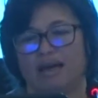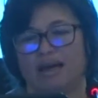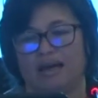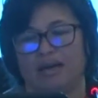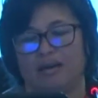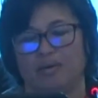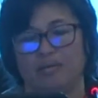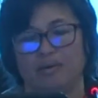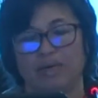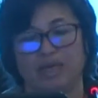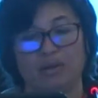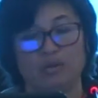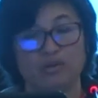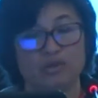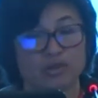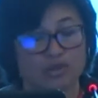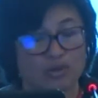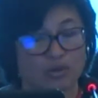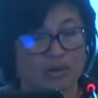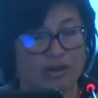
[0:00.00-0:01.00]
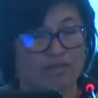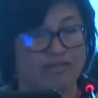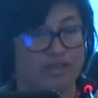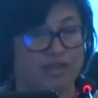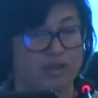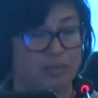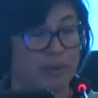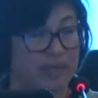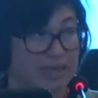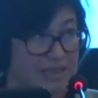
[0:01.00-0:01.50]
We also have a
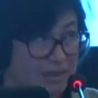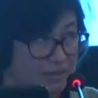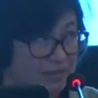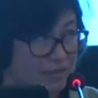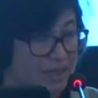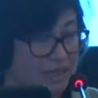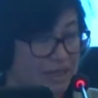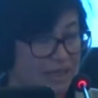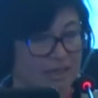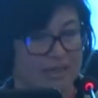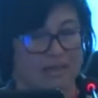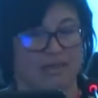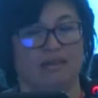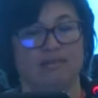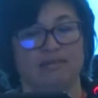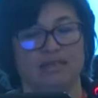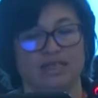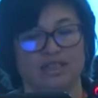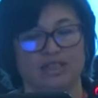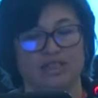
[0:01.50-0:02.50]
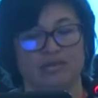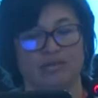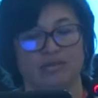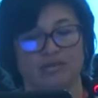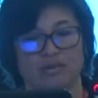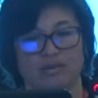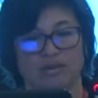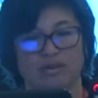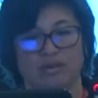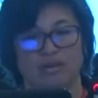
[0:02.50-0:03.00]
specific
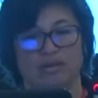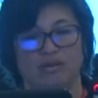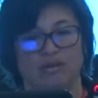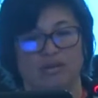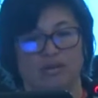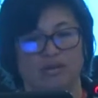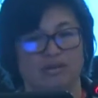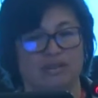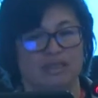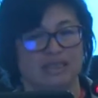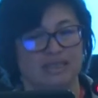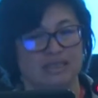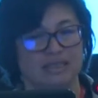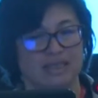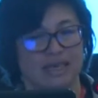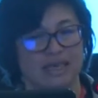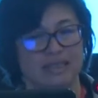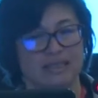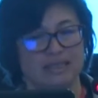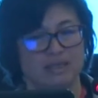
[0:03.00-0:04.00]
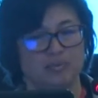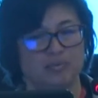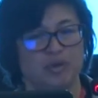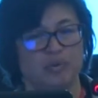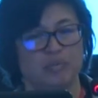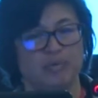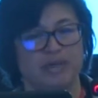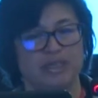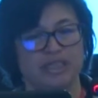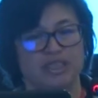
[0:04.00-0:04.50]
national uh, dedicated
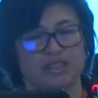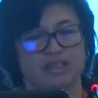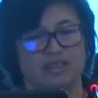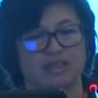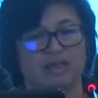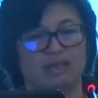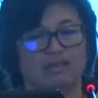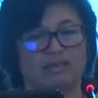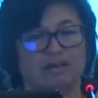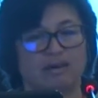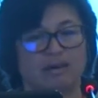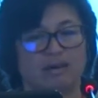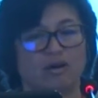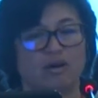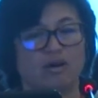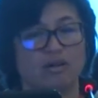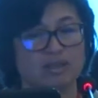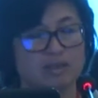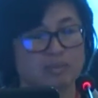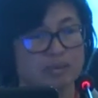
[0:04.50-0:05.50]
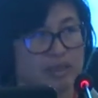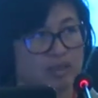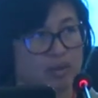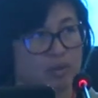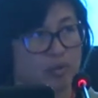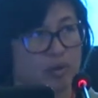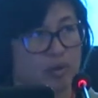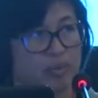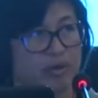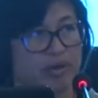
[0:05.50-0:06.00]
preparation that are hospital
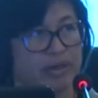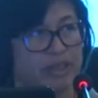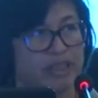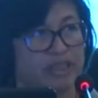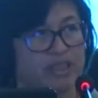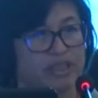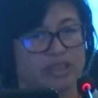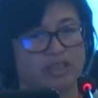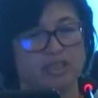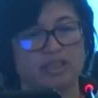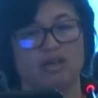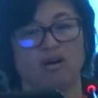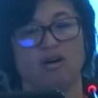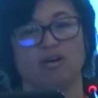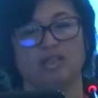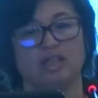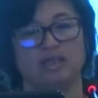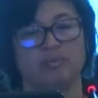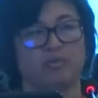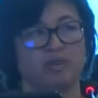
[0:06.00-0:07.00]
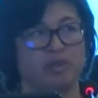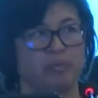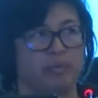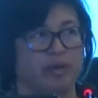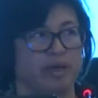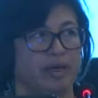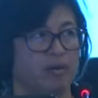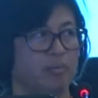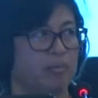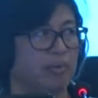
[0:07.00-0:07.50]
preparation, only
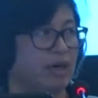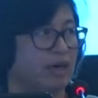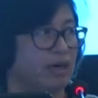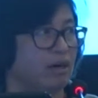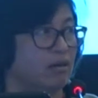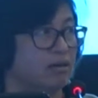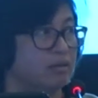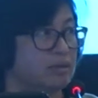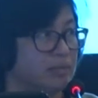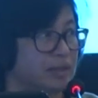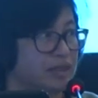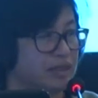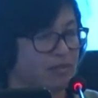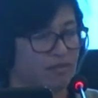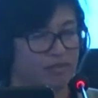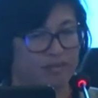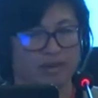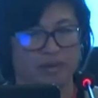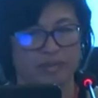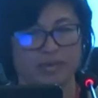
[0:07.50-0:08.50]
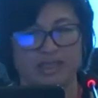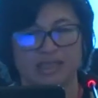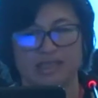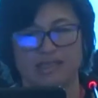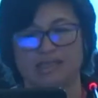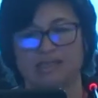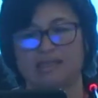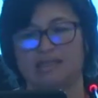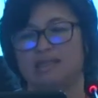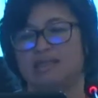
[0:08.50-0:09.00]
prepared by hospital
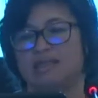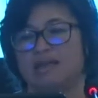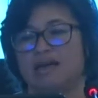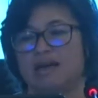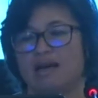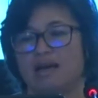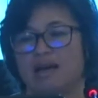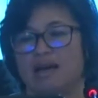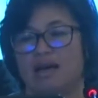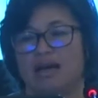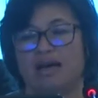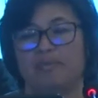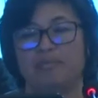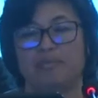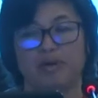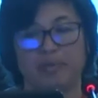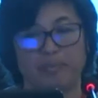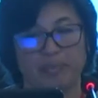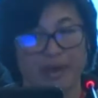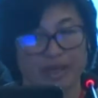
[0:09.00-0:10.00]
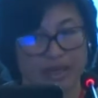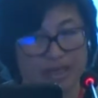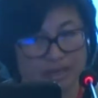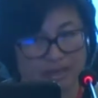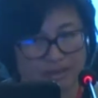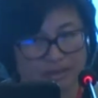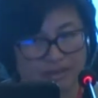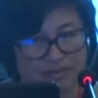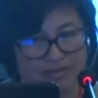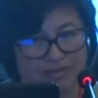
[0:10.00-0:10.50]
pharmacists, prepared in
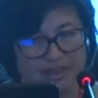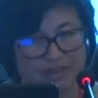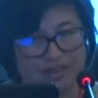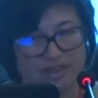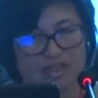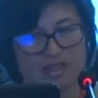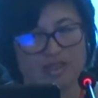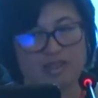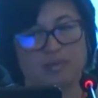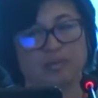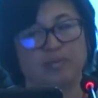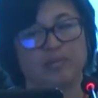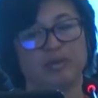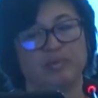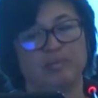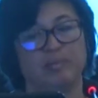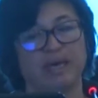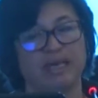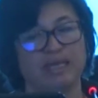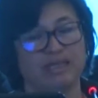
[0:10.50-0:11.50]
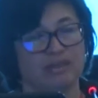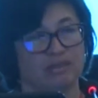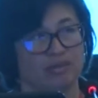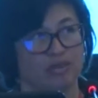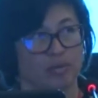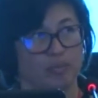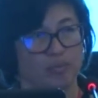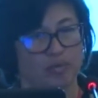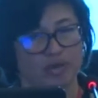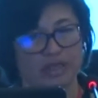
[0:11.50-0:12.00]
advance, but based on a
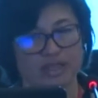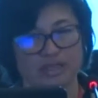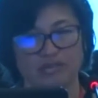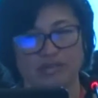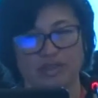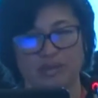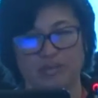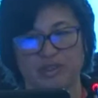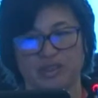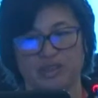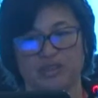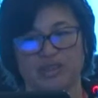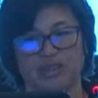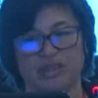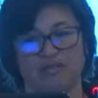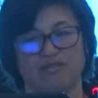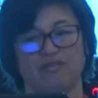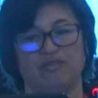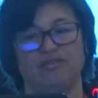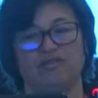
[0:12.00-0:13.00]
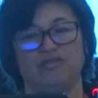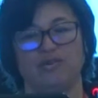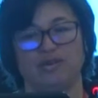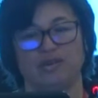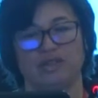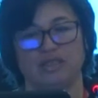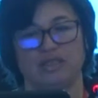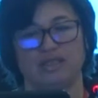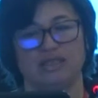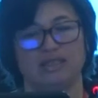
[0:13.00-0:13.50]
prescription for
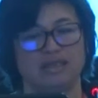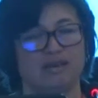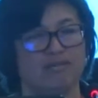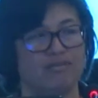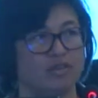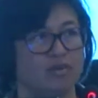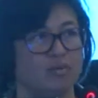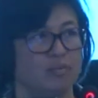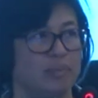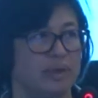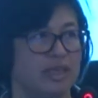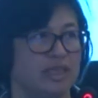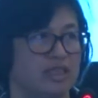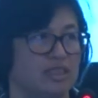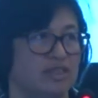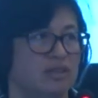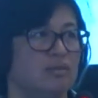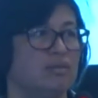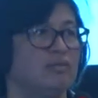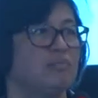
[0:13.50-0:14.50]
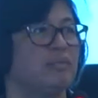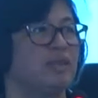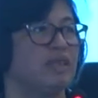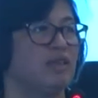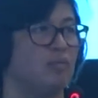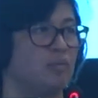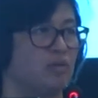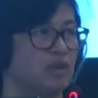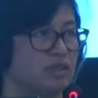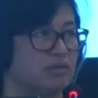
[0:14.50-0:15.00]
several patients, but the
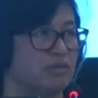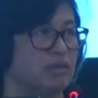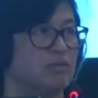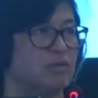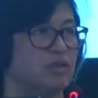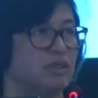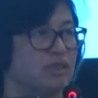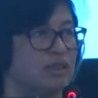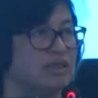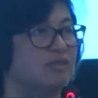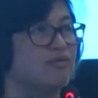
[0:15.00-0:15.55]
prescription is for